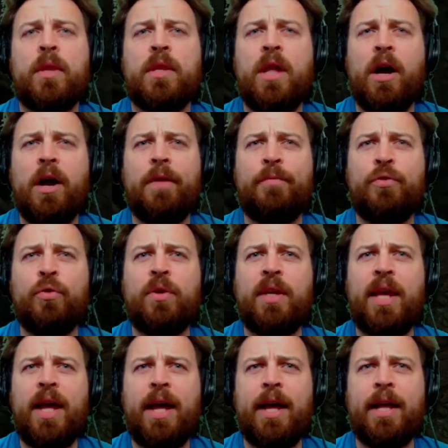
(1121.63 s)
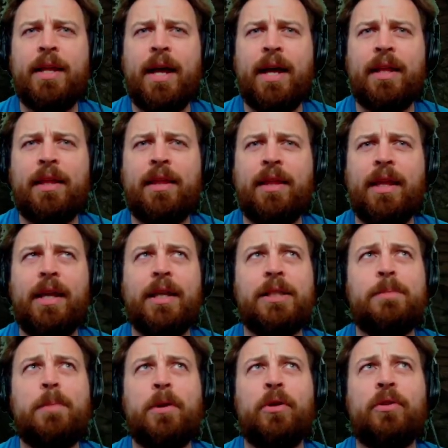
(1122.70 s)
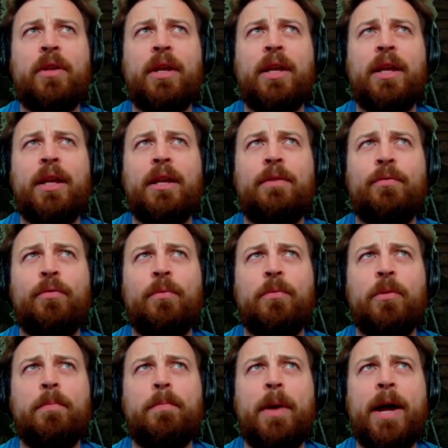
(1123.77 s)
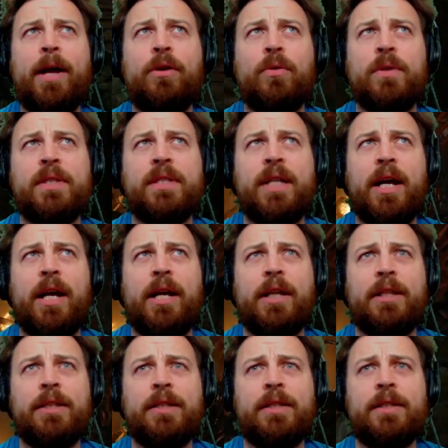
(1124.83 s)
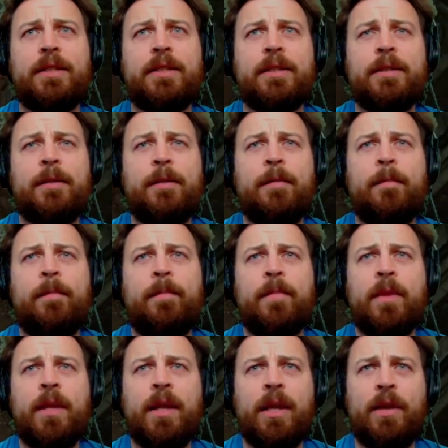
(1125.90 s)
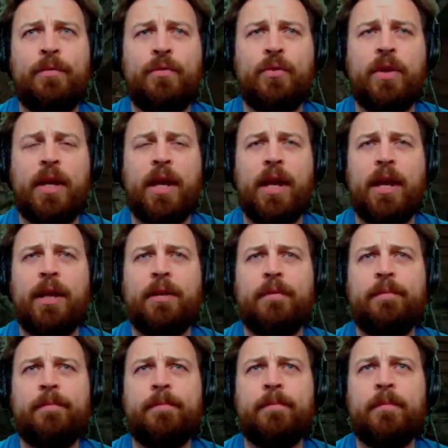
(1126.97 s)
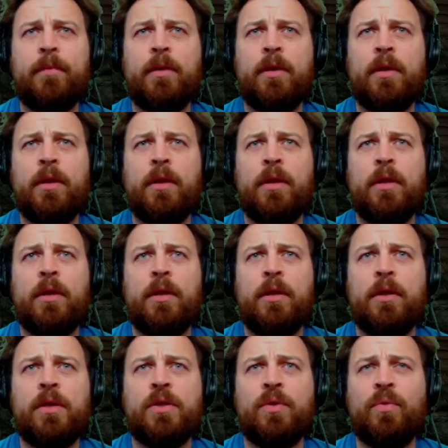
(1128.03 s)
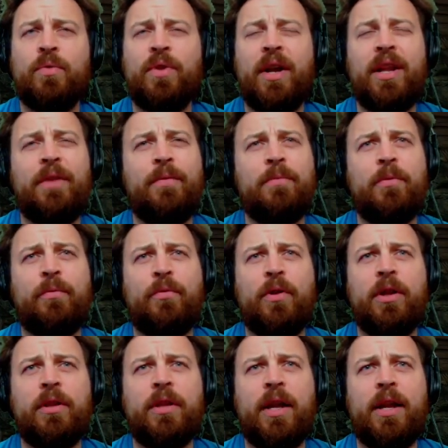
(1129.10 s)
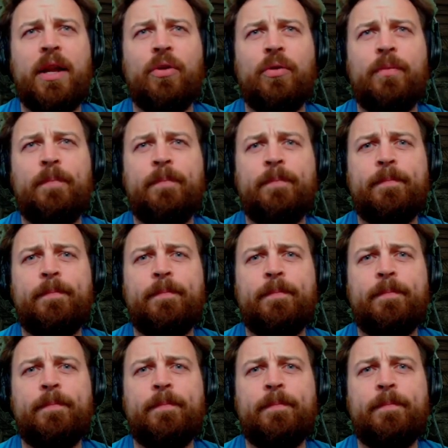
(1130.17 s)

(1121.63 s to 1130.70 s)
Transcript: Now, if you can, I think it's better to hit from the back or sides. If you can. So 90 from the front, I don't know.